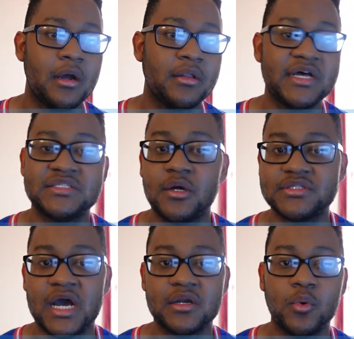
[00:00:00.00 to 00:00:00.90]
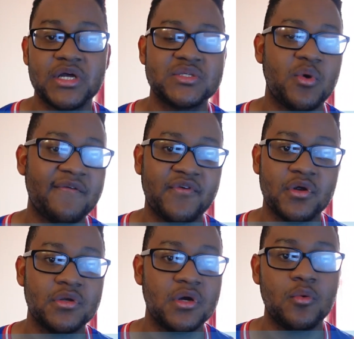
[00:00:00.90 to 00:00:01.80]
let's no time to waste. Without
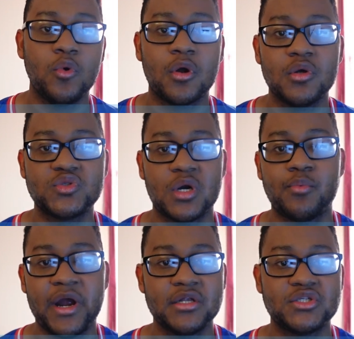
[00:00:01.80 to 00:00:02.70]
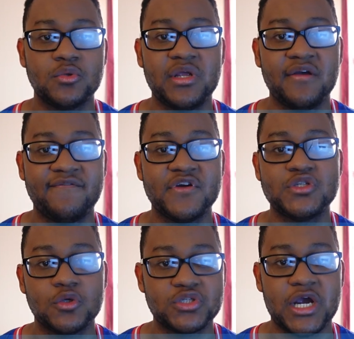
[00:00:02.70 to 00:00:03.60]
further ado, we're going to jump right into the
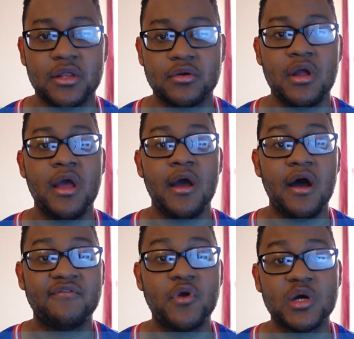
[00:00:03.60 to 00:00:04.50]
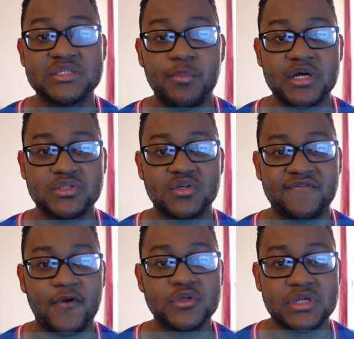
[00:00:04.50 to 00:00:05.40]
official trailer of Ghostbusters
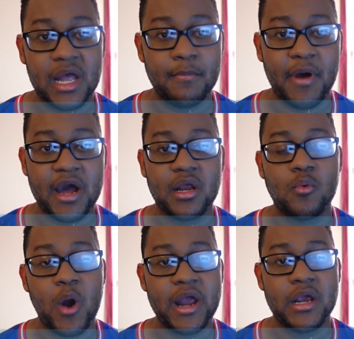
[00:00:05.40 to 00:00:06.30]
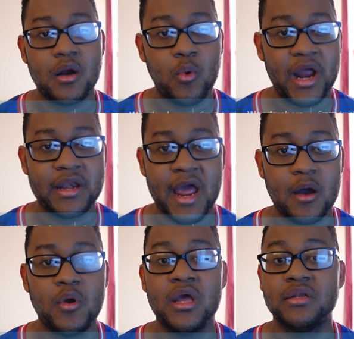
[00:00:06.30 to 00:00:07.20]
Frozen Empire right here, right
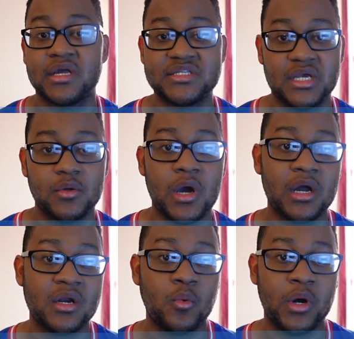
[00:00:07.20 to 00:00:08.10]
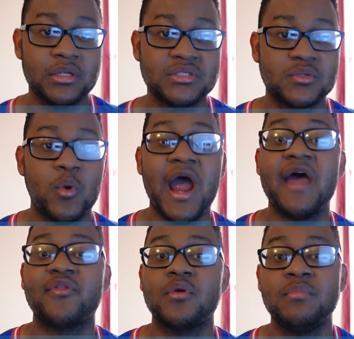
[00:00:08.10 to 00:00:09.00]
now. They continue the other ones right
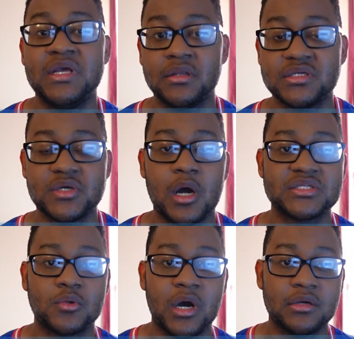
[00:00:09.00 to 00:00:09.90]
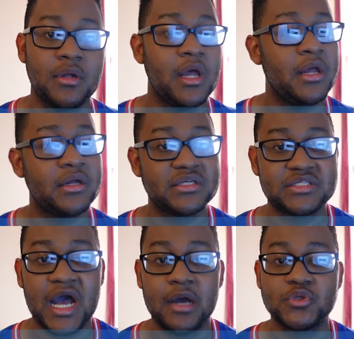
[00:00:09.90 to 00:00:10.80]
after immediately. So, HawkSquad, it's
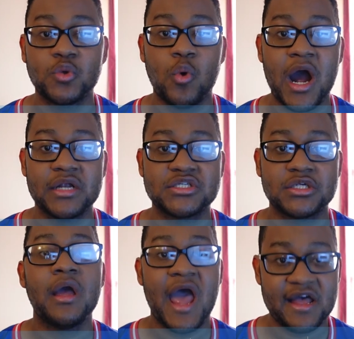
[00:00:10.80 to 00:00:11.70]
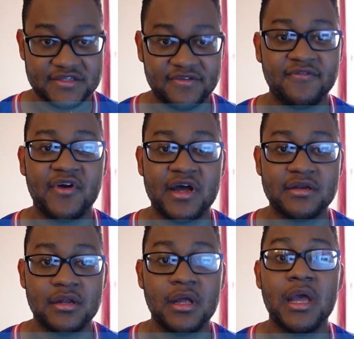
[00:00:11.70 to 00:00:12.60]
time to watch, have some
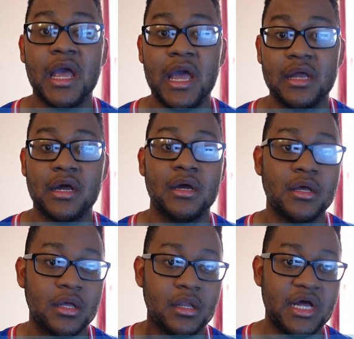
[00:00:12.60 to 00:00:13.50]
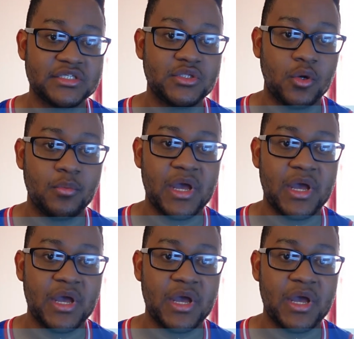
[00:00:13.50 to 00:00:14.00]
fun, and let's do it,